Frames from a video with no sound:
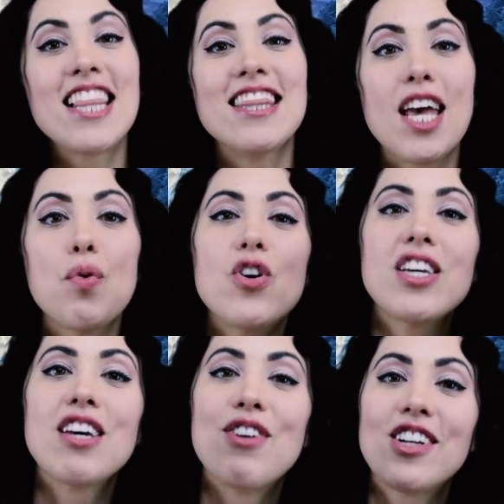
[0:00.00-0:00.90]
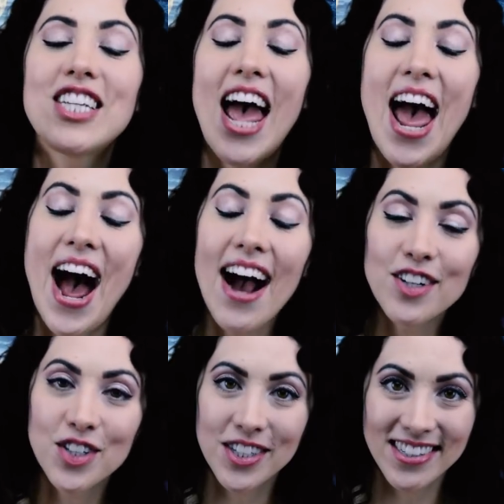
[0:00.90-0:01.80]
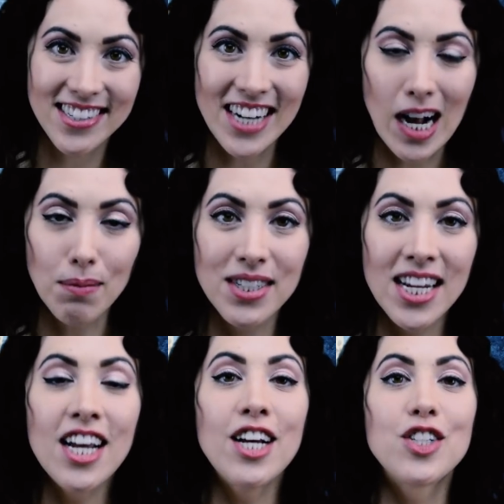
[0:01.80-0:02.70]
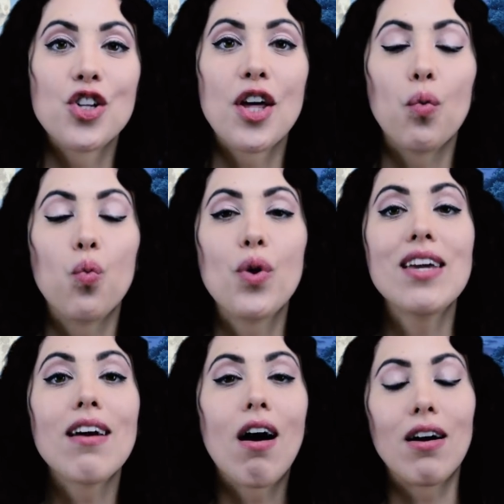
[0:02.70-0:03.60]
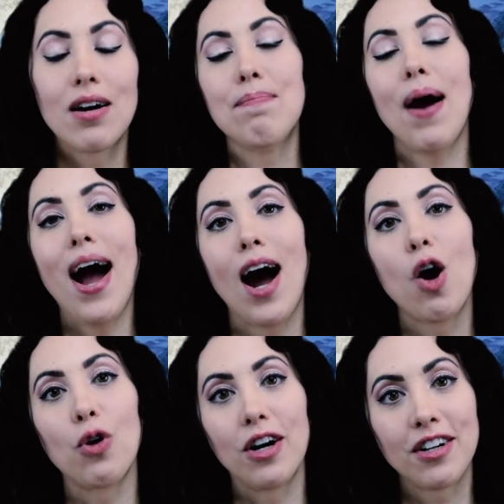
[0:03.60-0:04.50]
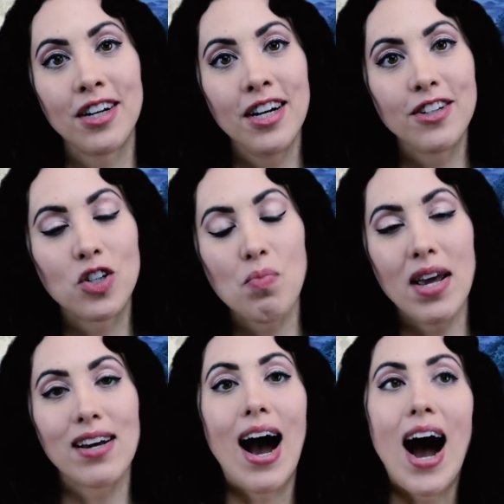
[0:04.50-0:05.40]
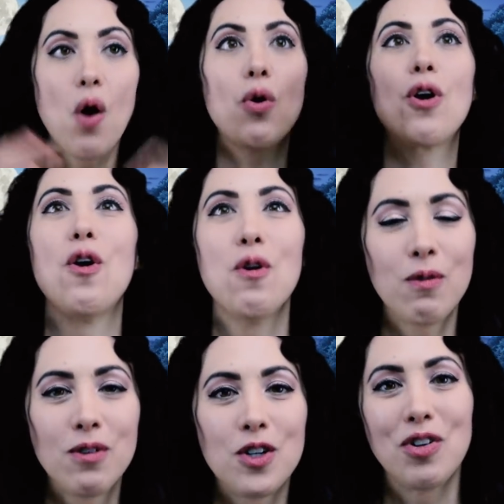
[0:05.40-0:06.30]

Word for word: they will give us action steps so that we are empowered to make our own